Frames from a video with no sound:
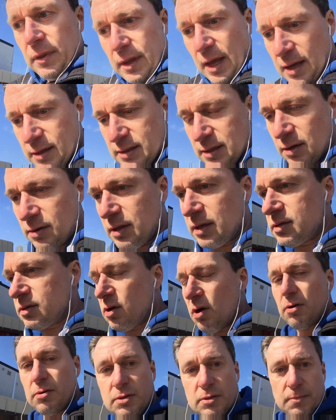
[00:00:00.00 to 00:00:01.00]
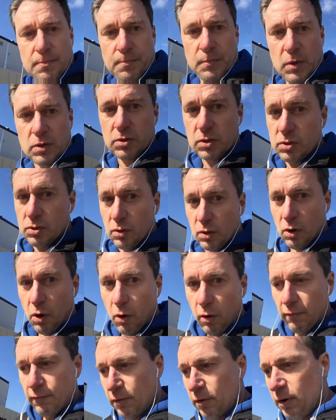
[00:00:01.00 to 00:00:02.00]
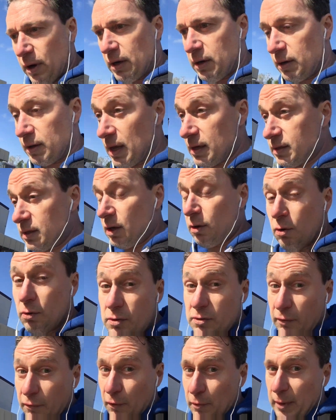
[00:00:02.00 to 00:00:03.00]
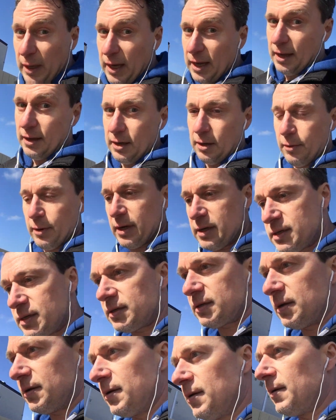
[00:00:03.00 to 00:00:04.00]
that's how this goes. You just do it over, and that's how it goes for me, anyways.